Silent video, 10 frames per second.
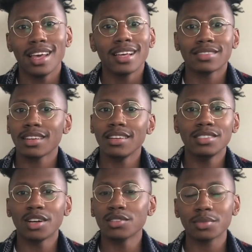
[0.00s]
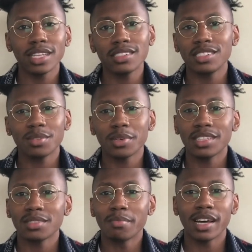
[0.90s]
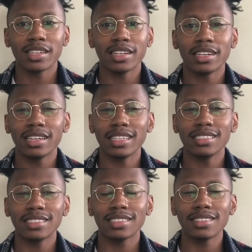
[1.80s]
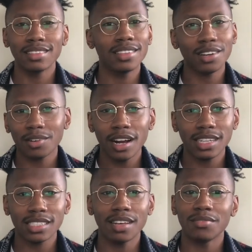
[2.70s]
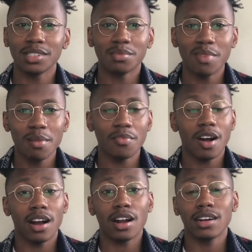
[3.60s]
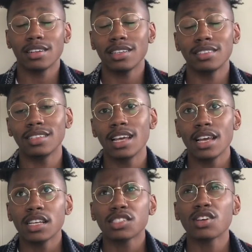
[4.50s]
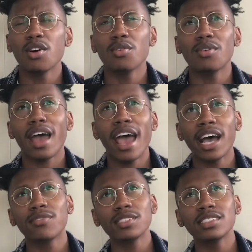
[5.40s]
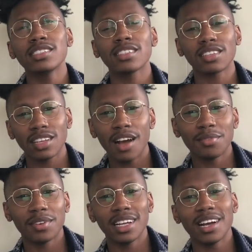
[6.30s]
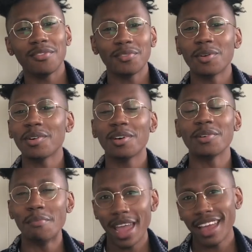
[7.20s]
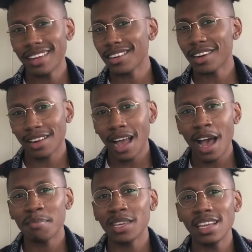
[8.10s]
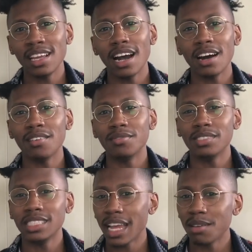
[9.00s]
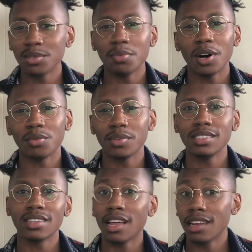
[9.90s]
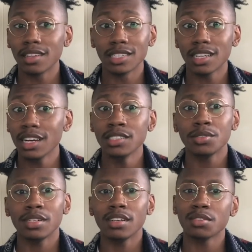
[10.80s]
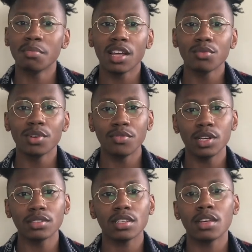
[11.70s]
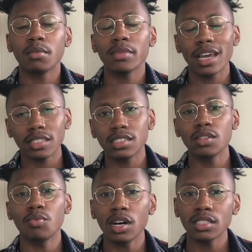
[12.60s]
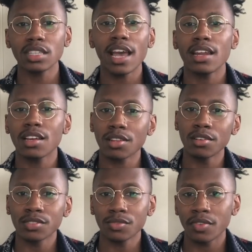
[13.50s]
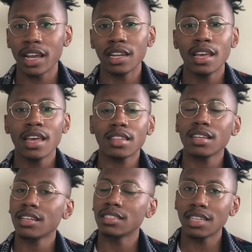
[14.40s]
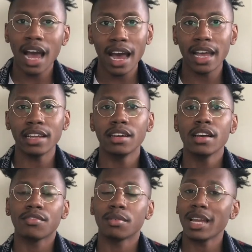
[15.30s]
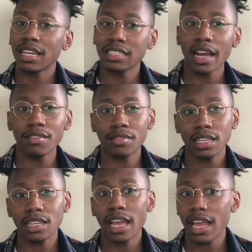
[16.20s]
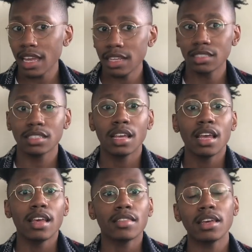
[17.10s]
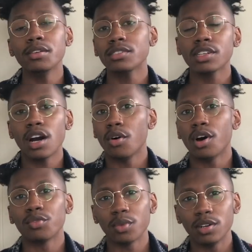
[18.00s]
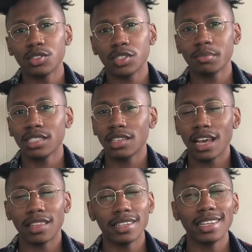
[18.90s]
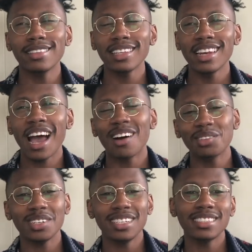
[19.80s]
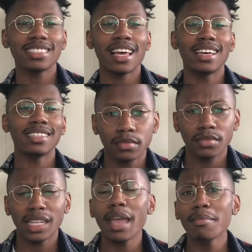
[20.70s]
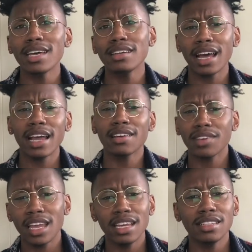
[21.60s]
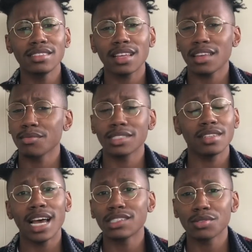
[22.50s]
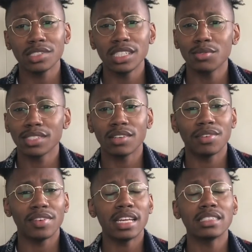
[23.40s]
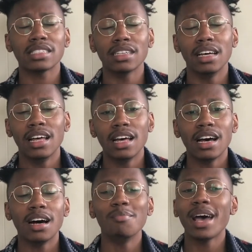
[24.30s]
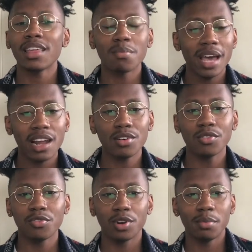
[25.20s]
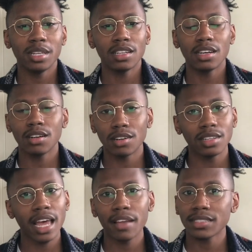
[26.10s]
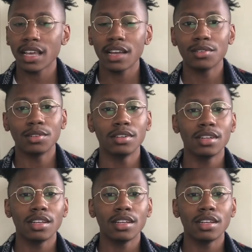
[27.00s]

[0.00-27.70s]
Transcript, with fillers: Saeed Jones' relationship with his mother is the crux of this memoir. And so, after discovering a photo of a man in her copy of James Baldwin's Another Country, his mother revealed to him that she once had a close friend that had died from HIV/AIDS. They used to go on road trips together. In the novel, he says, Gay men dying of AIDS, like it was a logical sequence of events, a, a mathematical formula or a life cycle.